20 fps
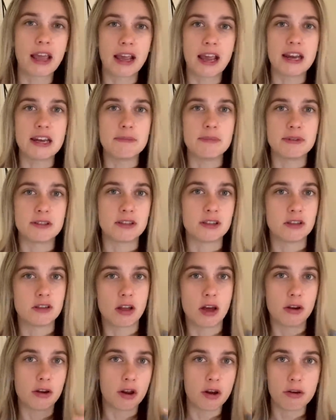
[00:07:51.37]
any business
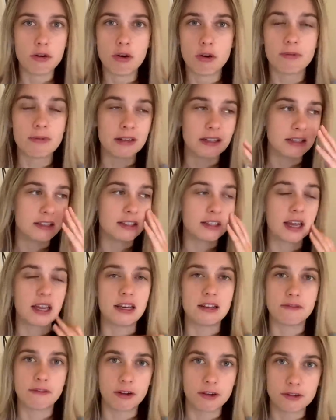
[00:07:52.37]
done, not releasing
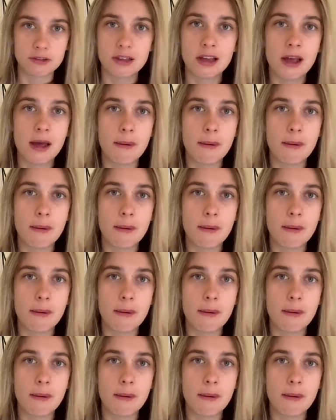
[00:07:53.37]
any funds,